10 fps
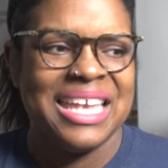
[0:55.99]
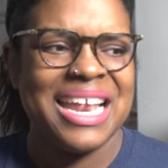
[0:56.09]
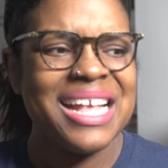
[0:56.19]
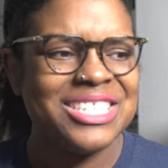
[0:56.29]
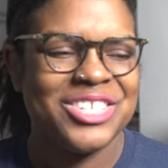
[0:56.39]

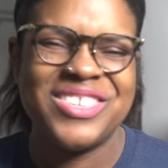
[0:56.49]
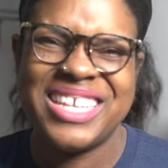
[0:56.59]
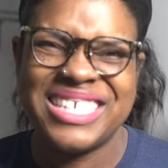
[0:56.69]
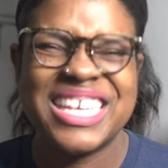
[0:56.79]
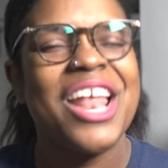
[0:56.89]
can I do
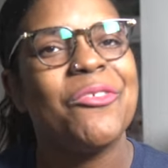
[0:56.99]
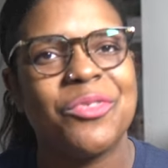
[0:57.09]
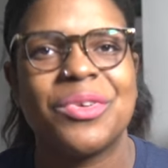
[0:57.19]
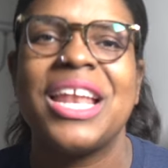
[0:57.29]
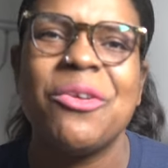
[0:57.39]
this?
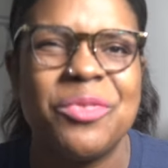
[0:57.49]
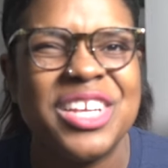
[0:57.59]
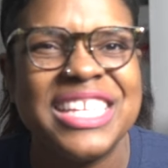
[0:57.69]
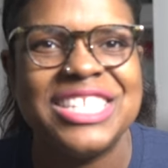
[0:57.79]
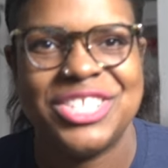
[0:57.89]
Can I
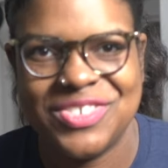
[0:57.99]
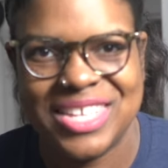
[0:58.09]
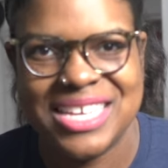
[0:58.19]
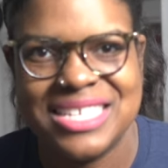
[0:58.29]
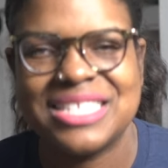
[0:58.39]
really do
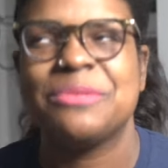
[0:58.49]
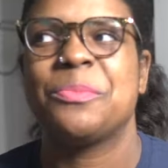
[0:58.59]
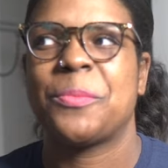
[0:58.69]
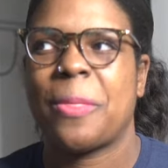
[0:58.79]
this?